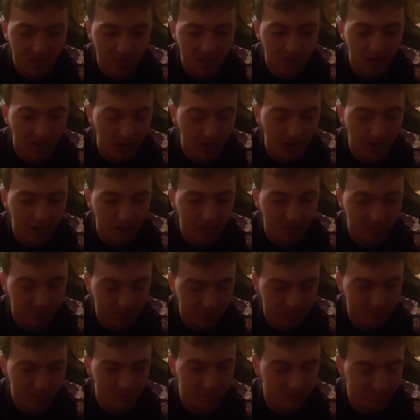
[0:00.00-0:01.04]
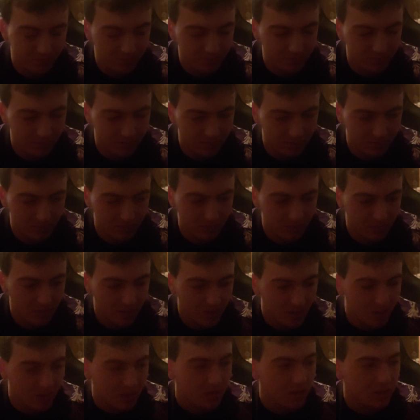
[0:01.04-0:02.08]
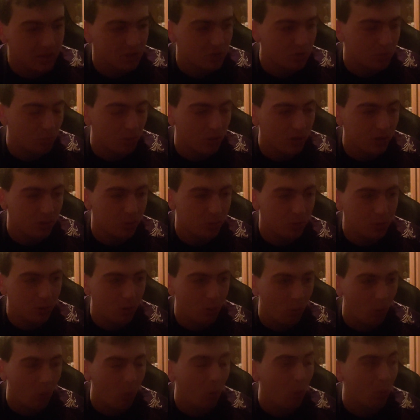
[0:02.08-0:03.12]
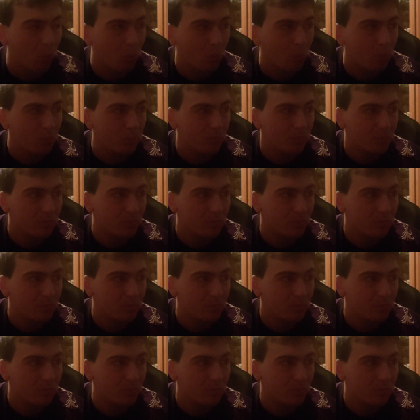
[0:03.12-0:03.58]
that can swallow you whole.